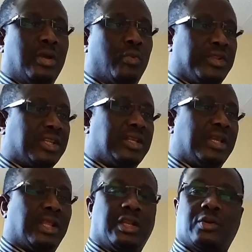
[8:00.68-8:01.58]
within the
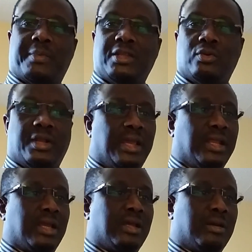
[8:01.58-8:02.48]
greater Banjul
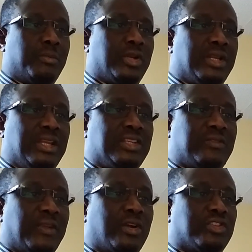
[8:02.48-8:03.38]
area, but
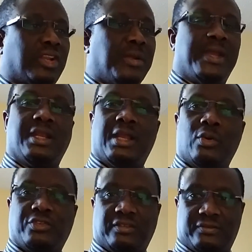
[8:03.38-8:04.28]
these figures remain
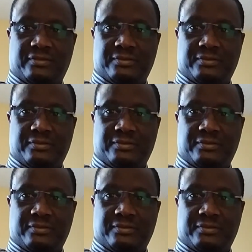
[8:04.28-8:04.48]
elusive.